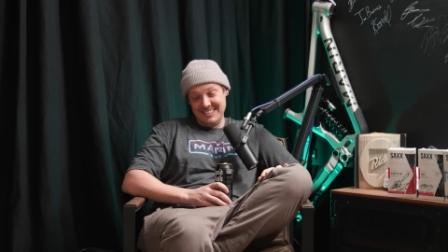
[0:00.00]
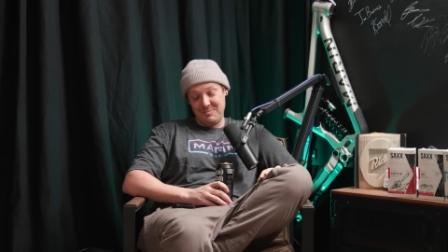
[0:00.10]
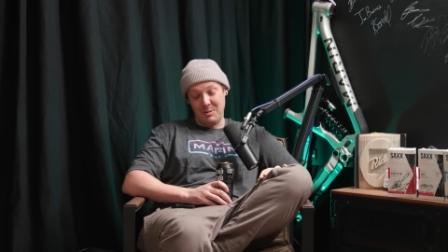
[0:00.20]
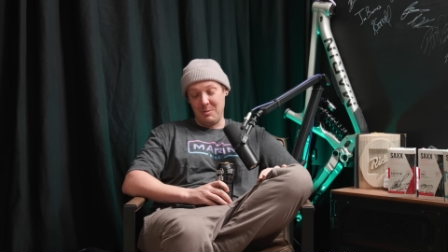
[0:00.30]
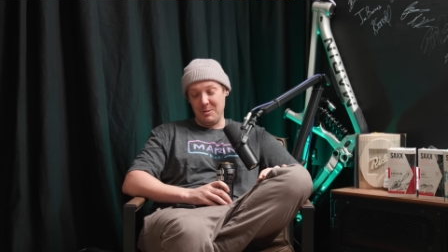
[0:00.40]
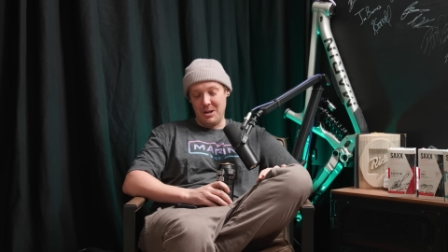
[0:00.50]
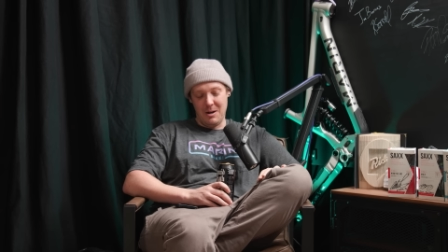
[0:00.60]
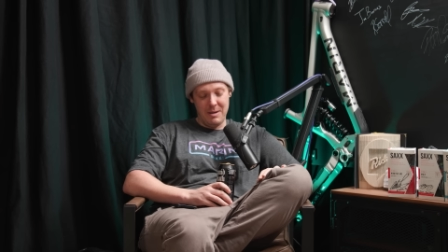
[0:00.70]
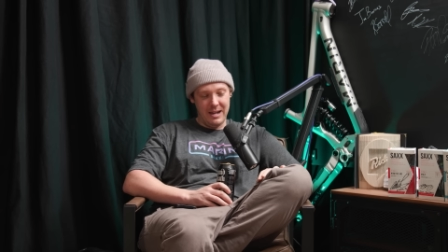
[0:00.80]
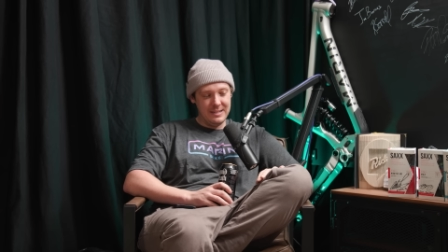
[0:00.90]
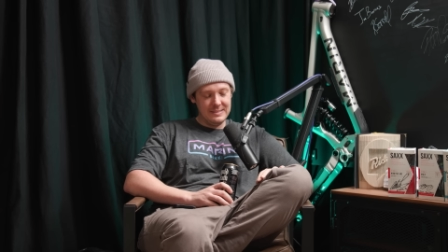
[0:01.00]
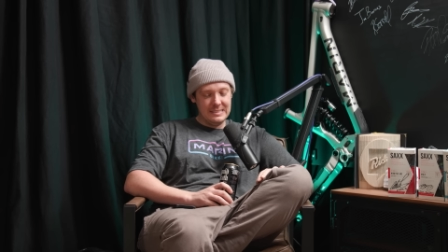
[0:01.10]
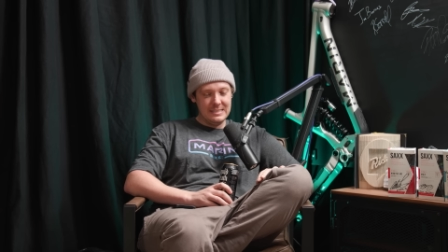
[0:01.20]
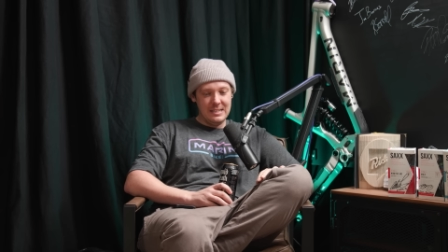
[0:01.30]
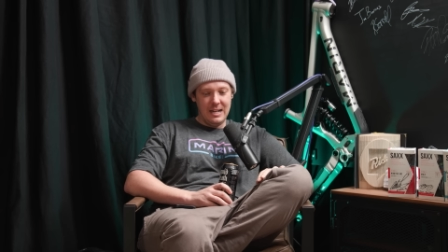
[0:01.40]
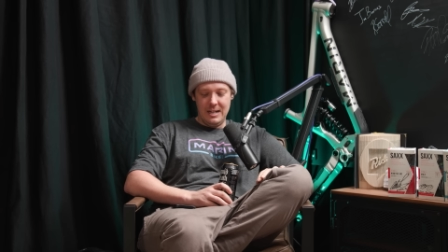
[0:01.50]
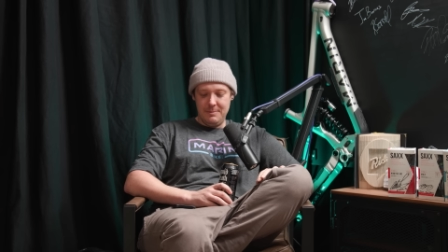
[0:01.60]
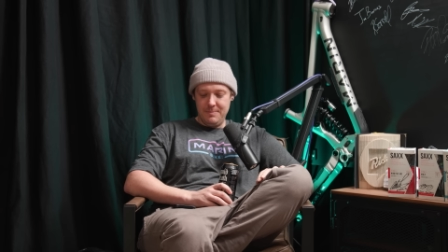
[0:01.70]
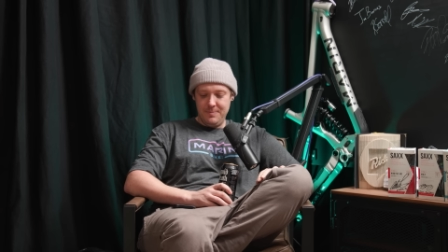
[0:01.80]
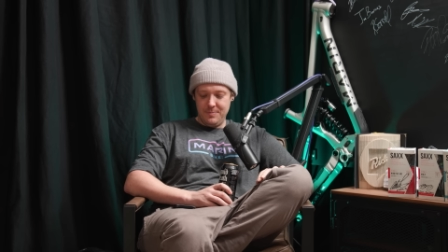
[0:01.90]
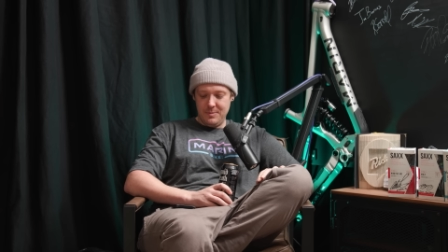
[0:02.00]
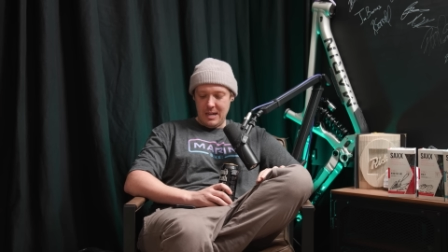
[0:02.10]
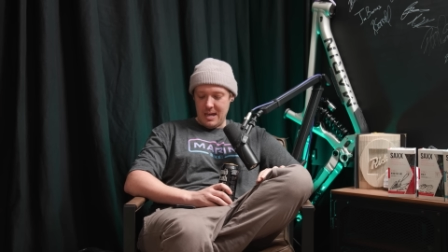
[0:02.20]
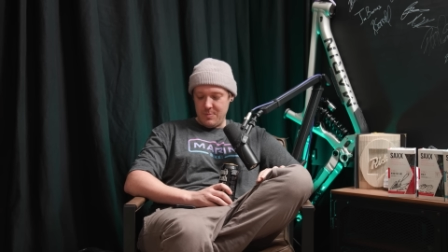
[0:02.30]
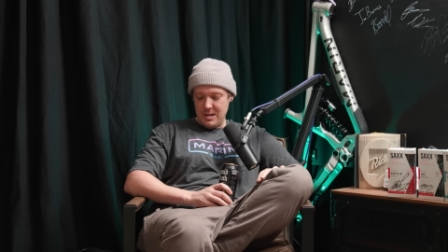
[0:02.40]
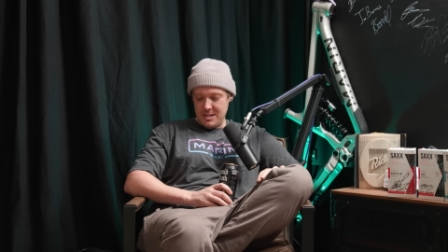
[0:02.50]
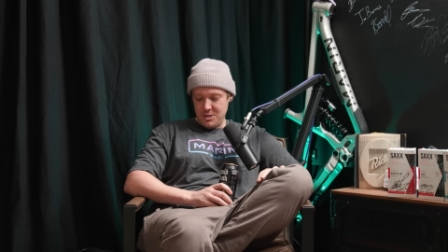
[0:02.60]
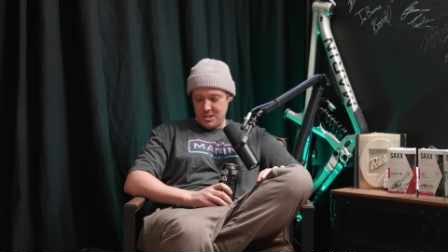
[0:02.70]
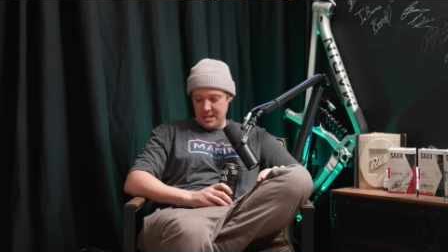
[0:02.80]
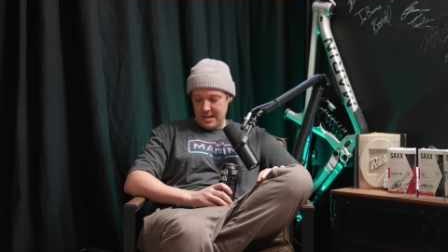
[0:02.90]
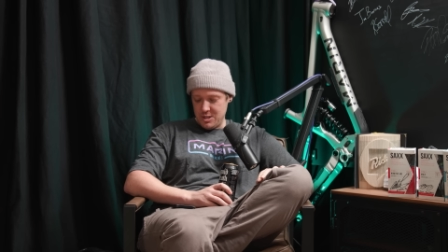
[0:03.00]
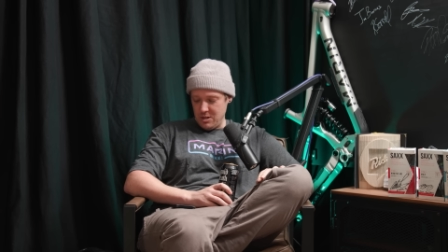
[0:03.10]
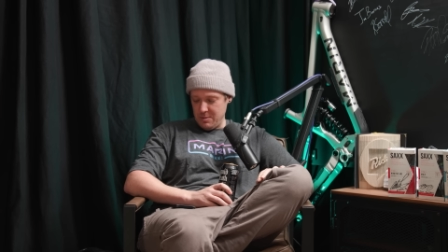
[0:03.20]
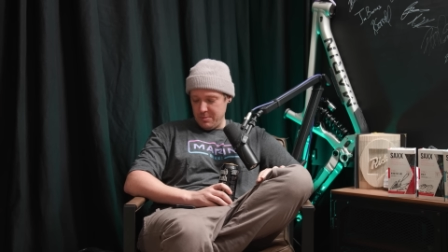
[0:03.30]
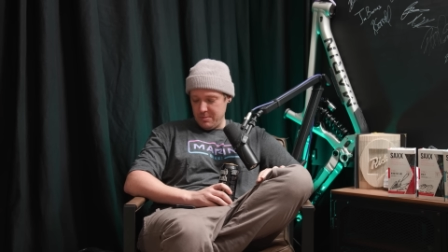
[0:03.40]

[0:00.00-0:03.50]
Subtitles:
Probably not, mate. Yeah, it's been nice just to catch up.